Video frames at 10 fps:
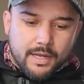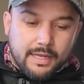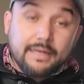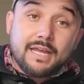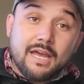
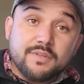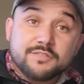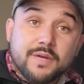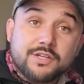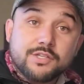in-cab
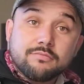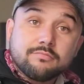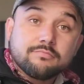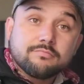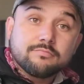inspection.
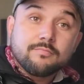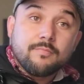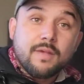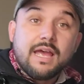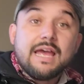
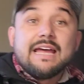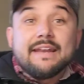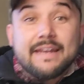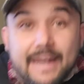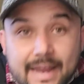
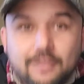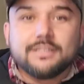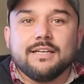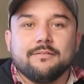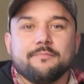
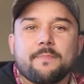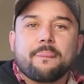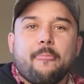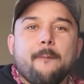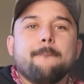Nailed it.
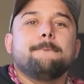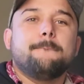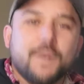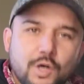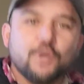
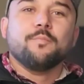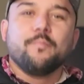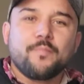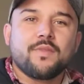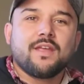Boom.
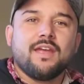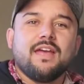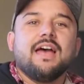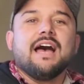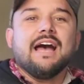
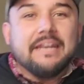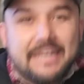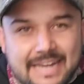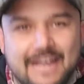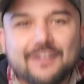I
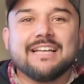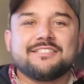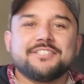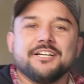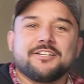nailed that
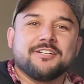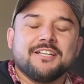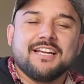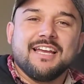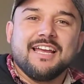sucker.
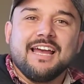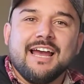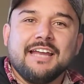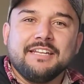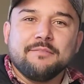
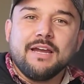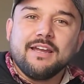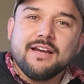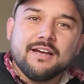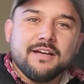I did
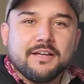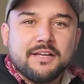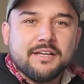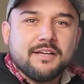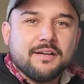my
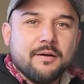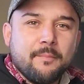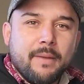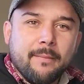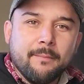
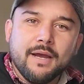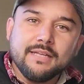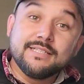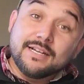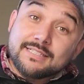
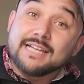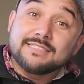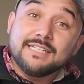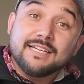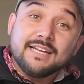tuck
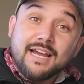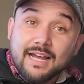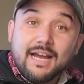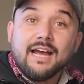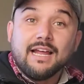testing,
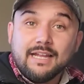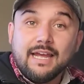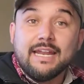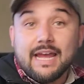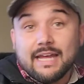
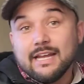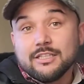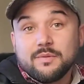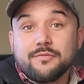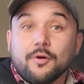and I had
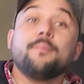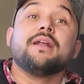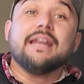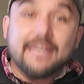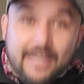nailed it before,
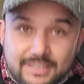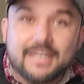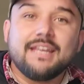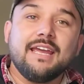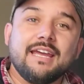but I nailed it
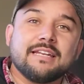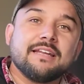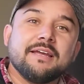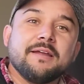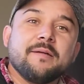again.
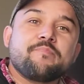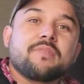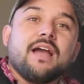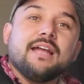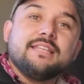
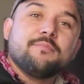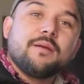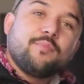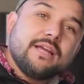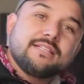I did
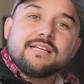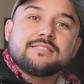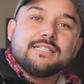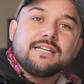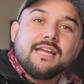my brake
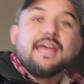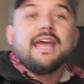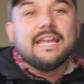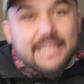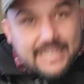testing,
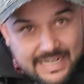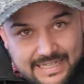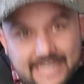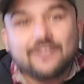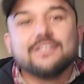and then I
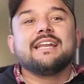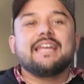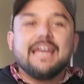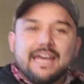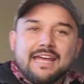nailed it
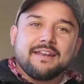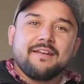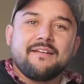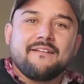again.